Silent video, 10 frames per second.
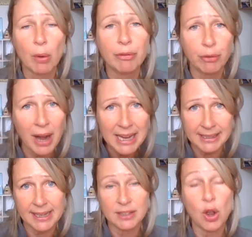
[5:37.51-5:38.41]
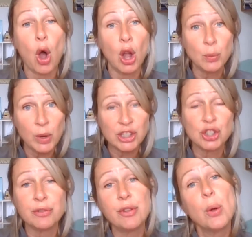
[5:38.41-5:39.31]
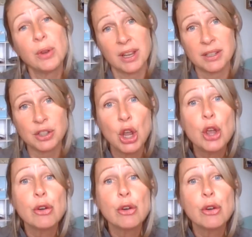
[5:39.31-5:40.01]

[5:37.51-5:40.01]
or phrases on which to focus